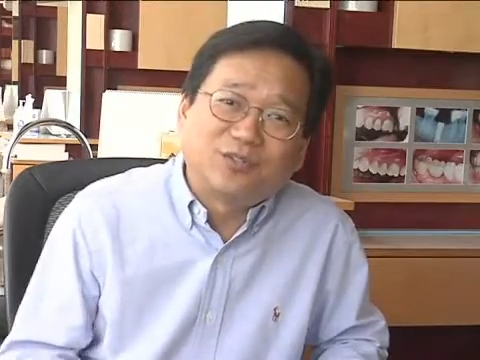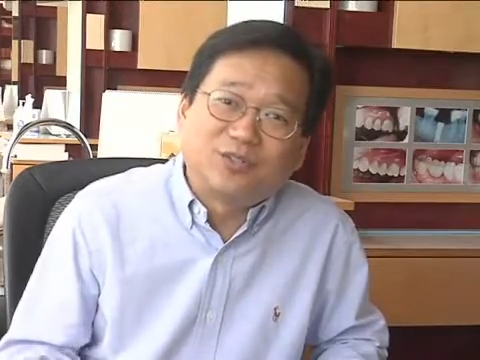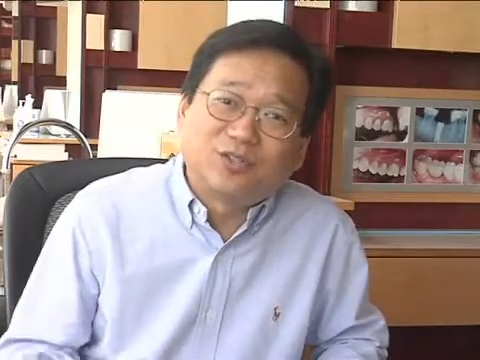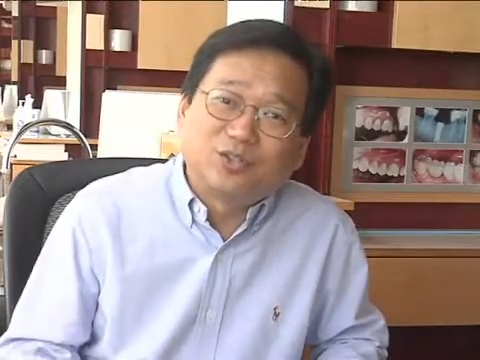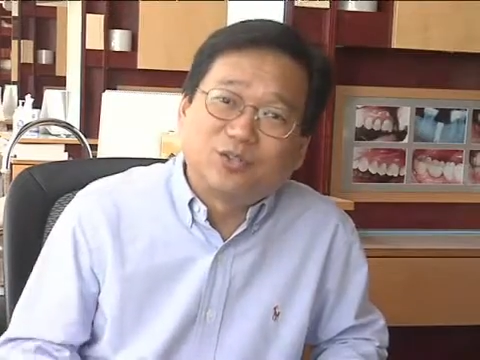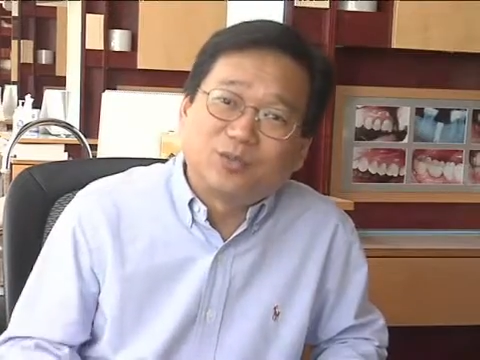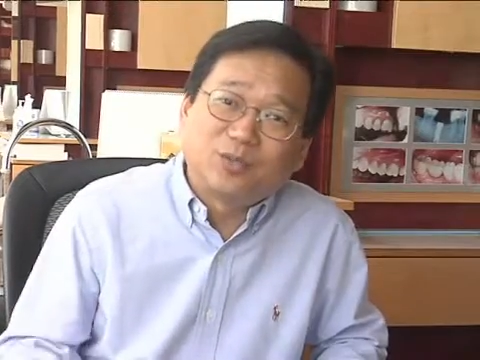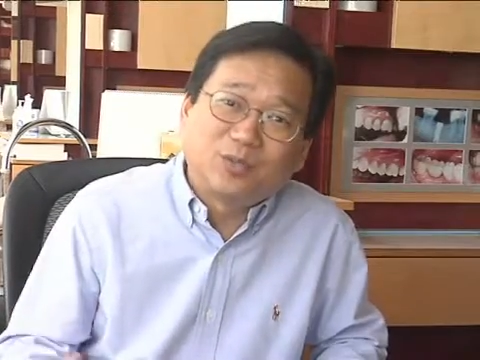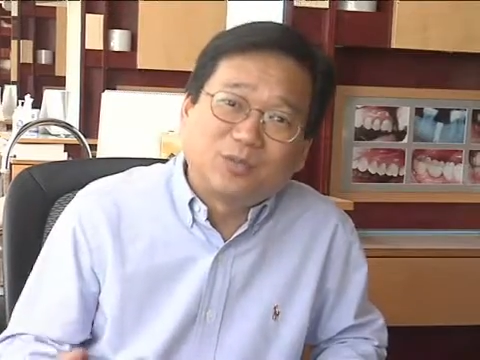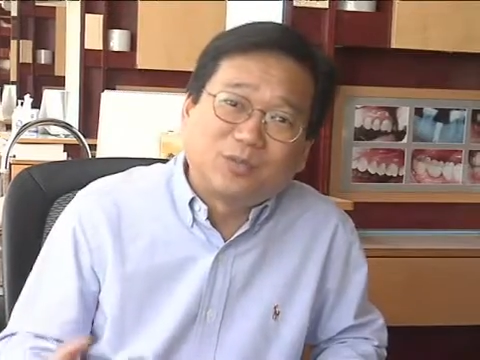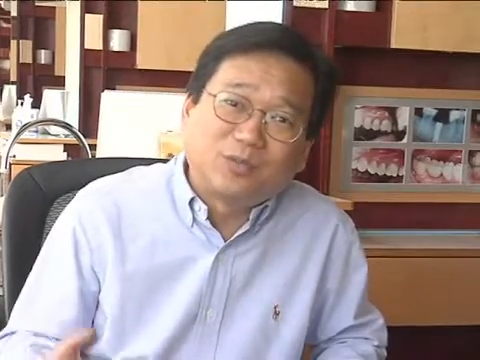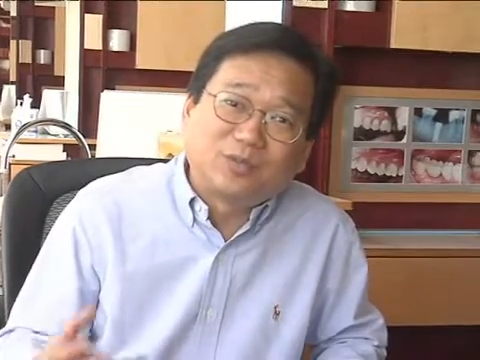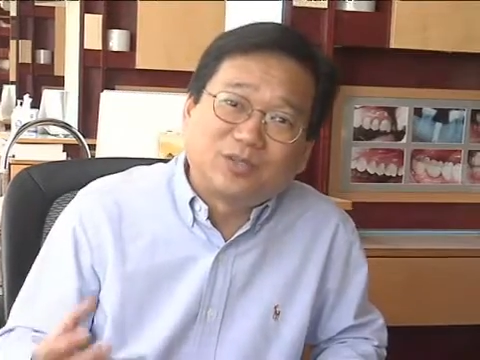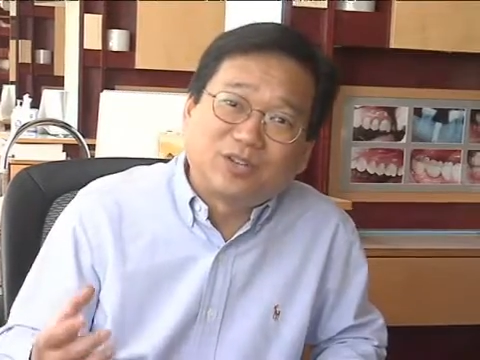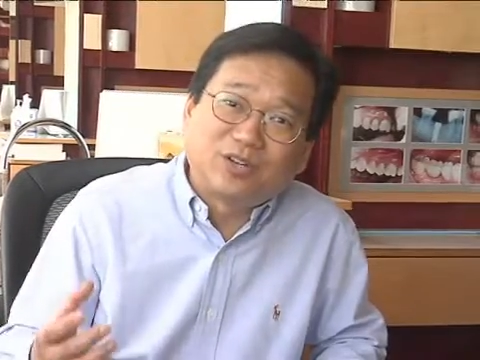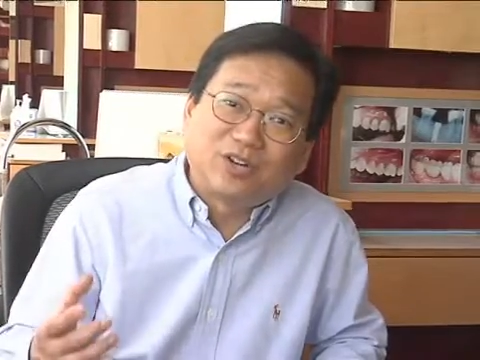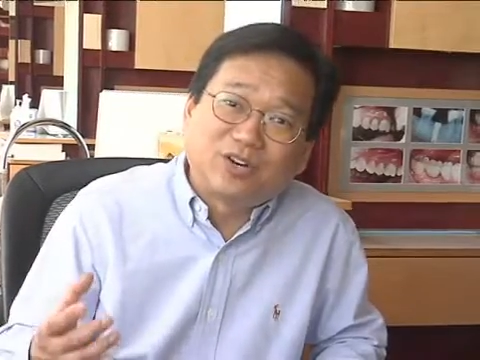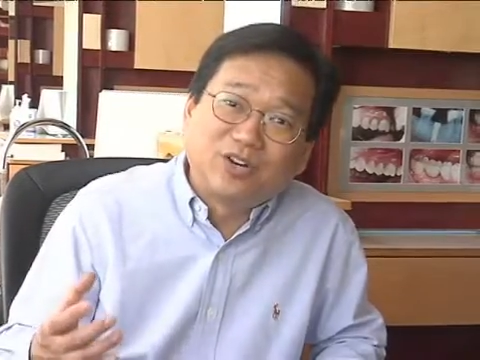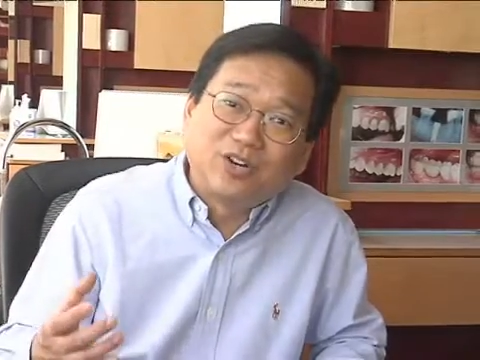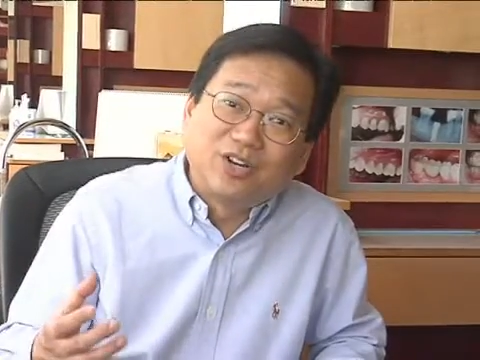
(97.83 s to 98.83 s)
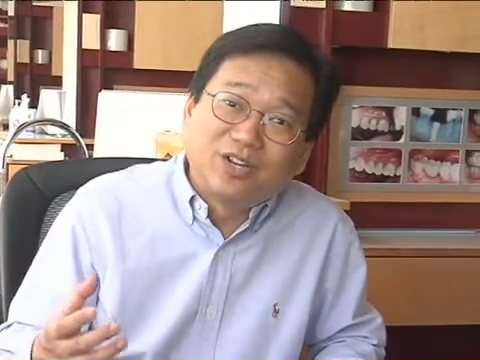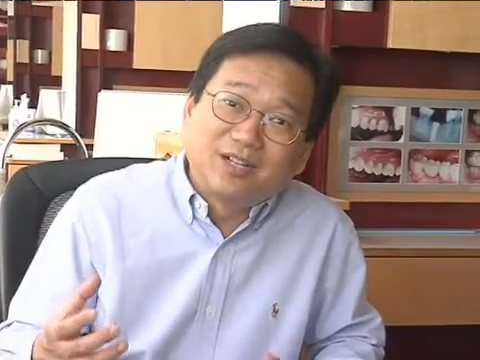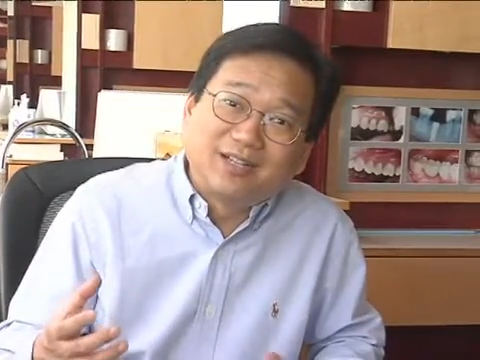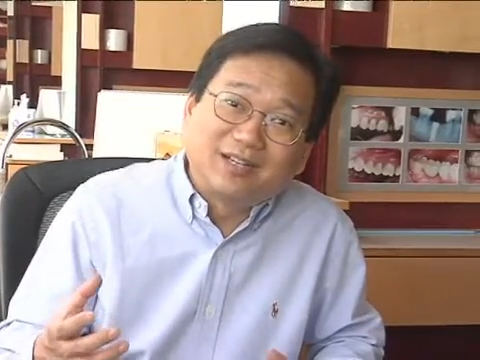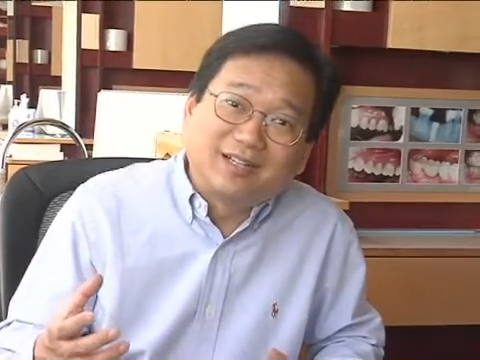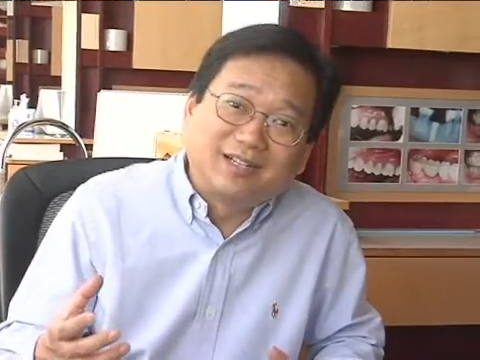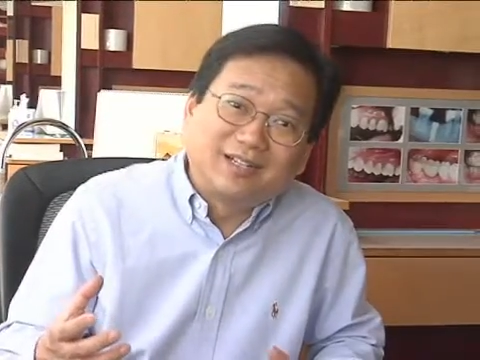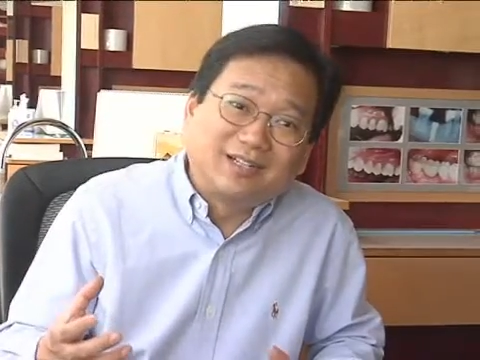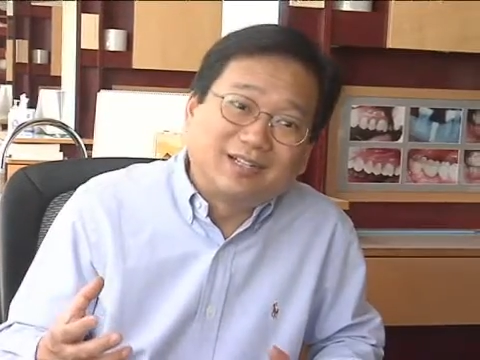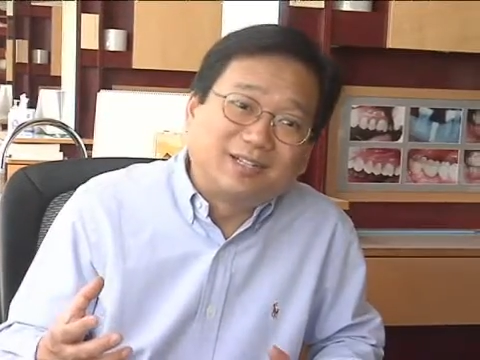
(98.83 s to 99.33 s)
those people that are
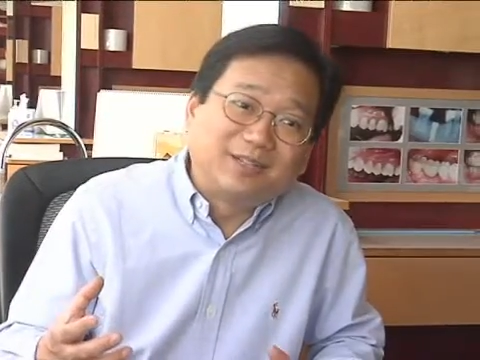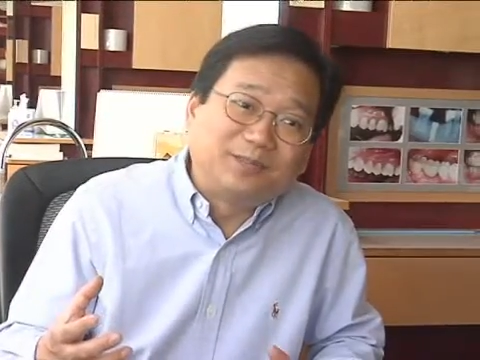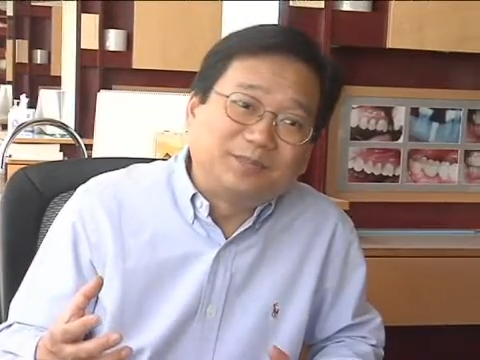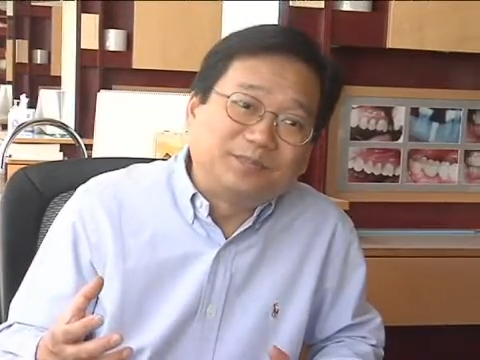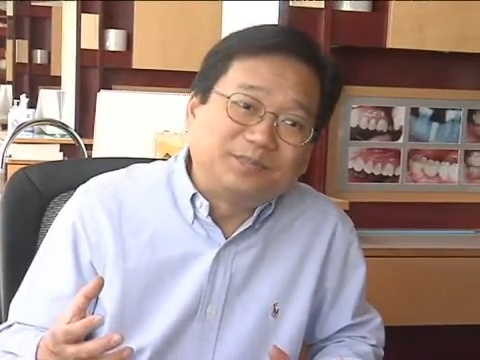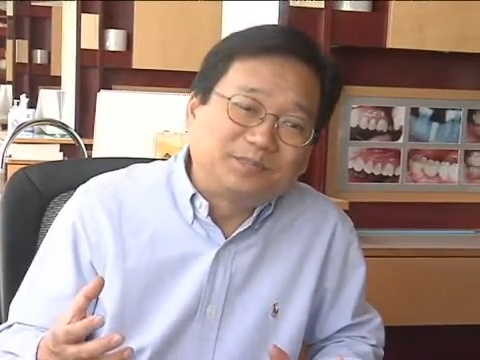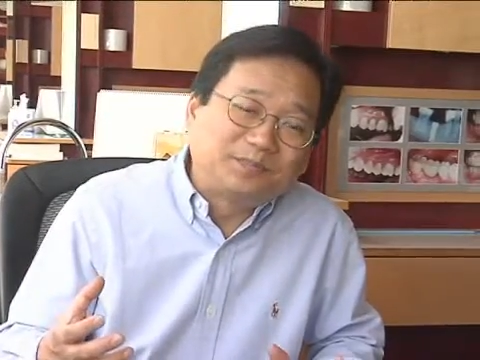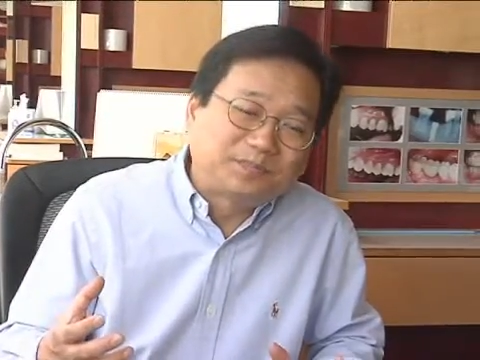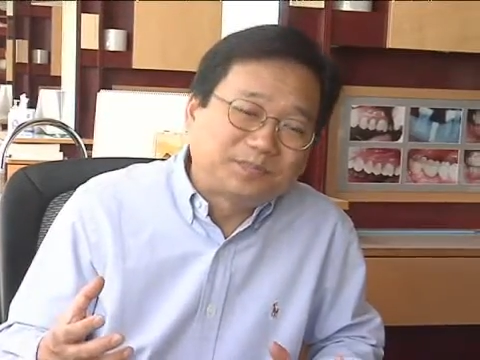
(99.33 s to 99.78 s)
um,